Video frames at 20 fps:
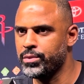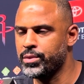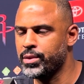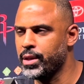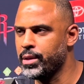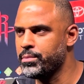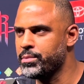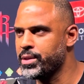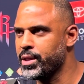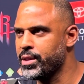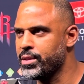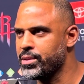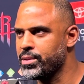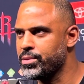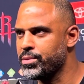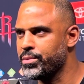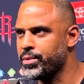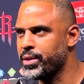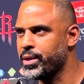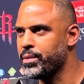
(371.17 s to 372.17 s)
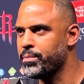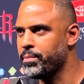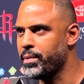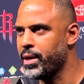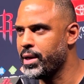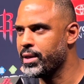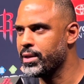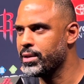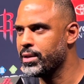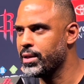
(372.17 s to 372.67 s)
team changes with him
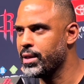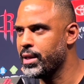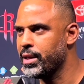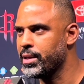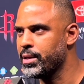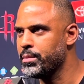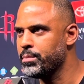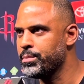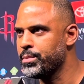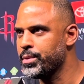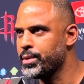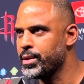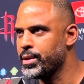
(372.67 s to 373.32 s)
back in the lineup.